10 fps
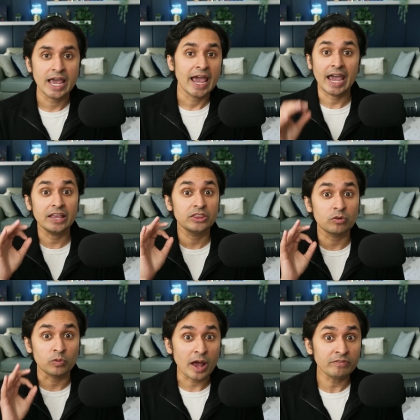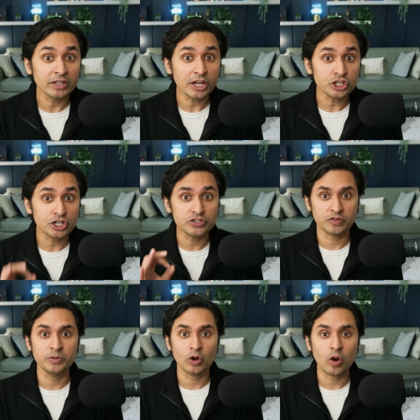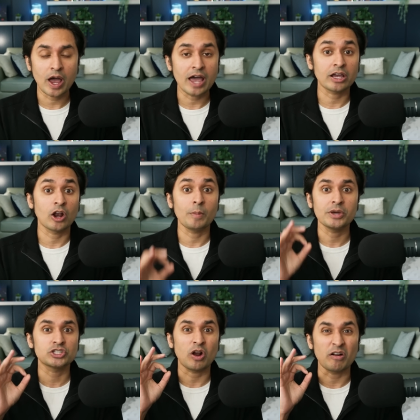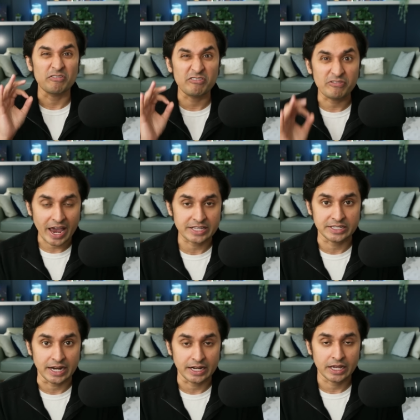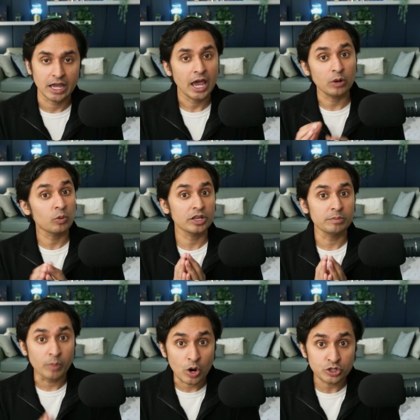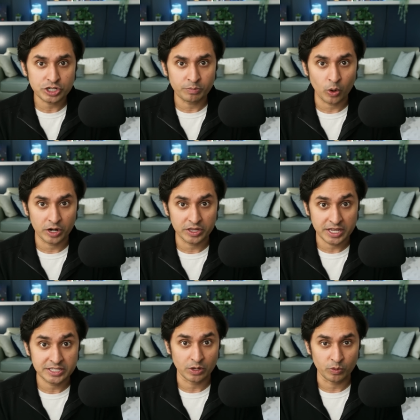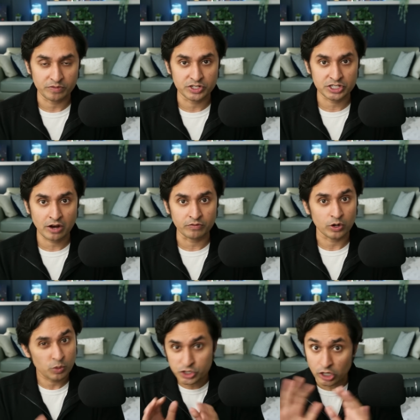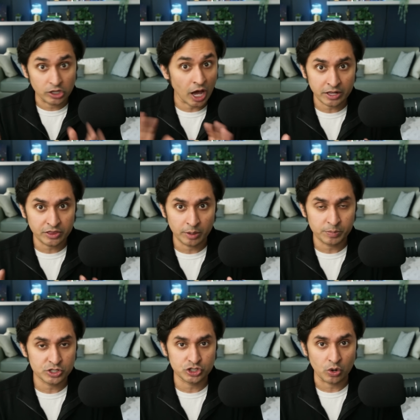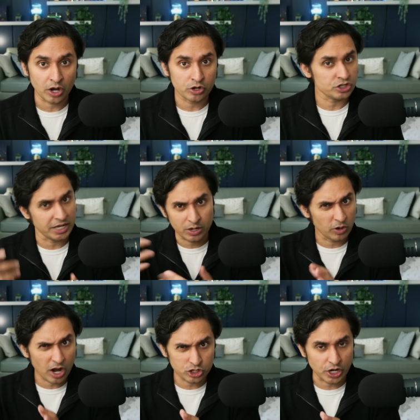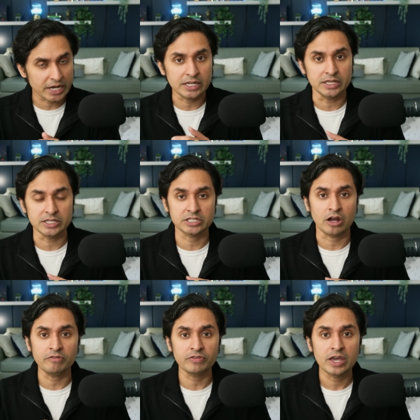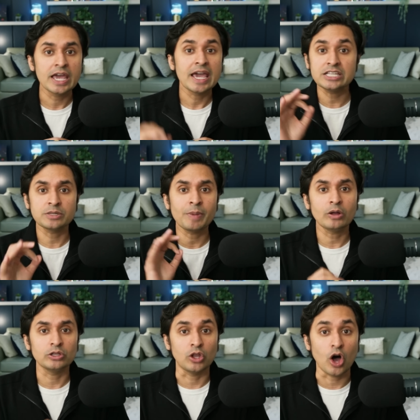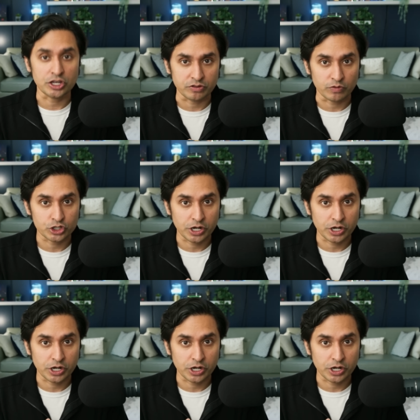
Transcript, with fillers: And the revelations from neuroeconomics are fascinating. And one of the most important things that we've discovered, which a lot of therapists don't understand, we're not trained in this stuff, is about loss aversion.